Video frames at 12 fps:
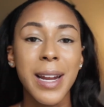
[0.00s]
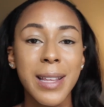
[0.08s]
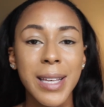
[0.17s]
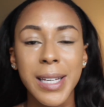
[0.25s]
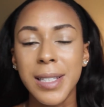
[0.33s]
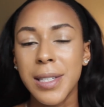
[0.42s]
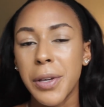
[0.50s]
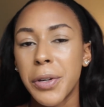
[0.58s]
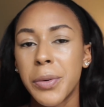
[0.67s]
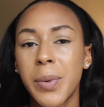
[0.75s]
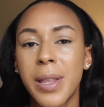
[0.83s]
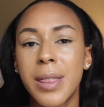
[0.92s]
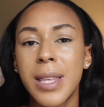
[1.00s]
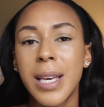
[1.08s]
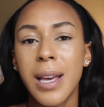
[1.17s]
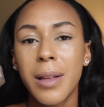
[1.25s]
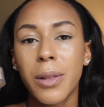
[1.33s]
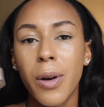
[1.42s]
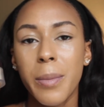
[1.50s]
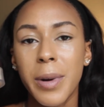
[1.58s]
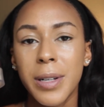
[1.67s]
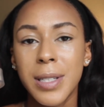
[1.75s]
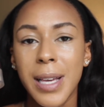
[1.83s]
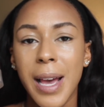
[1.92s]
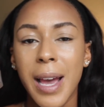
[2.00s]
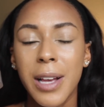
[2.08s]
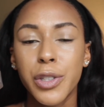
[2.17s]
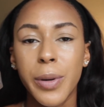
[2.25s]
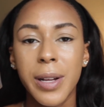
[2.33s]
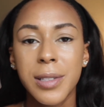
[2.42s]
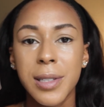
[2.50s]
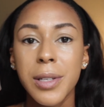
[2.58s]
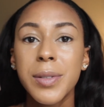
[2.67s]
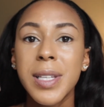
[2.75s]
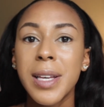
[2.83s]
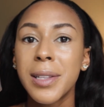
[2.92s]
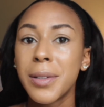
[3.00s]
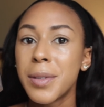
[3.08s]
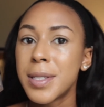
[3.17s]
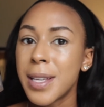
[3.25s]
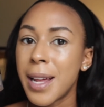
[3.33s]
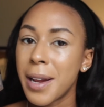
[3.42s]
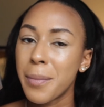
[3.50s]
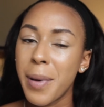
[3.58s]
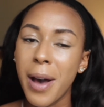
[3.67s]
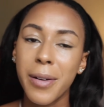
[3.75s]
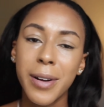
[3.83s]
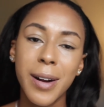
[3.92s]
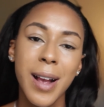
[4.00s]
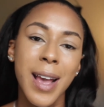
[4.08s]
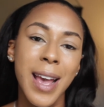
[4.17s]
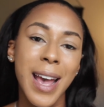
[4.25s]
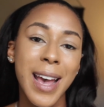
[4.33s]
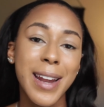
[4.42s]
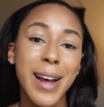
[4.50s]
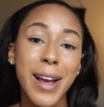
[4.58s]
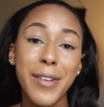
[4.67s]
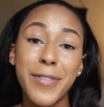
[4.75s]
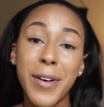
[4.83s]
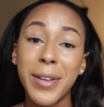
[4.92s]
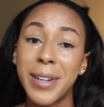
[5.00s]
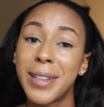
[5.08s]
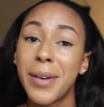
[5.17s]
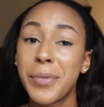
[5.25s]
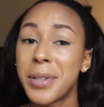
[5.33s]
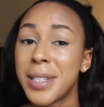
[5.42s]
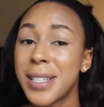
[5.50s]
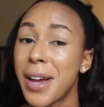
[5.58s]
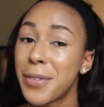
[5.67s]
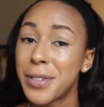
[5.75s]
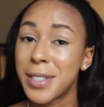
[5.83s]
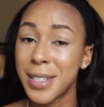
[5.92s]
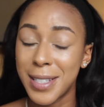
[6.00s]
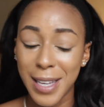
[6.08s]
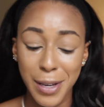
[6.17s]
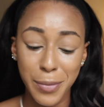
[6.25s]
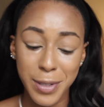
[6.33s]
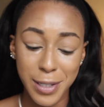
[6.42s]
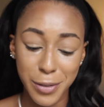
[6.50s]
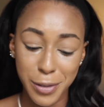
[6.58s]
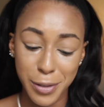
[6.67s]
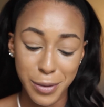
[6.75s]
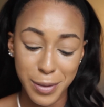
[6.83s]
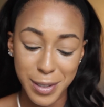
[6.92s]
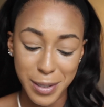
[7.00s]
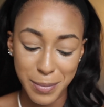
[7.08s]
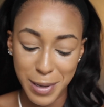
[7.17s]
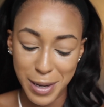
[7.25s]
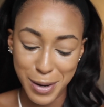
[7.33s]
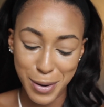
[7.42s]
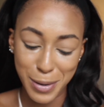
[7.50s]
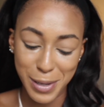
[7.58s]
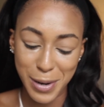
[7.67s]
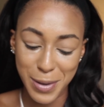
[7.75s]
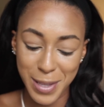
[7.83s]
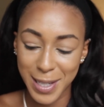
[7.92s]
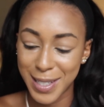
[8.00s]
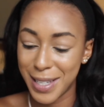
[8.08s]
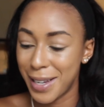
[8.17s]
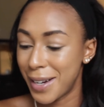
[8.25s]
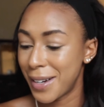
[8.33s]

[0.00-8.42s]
I'm setting the concealer with the Laura Mercier Translucent Loose Setting Powder, and I have fallen in love with this ever since it was introduced to me earlier this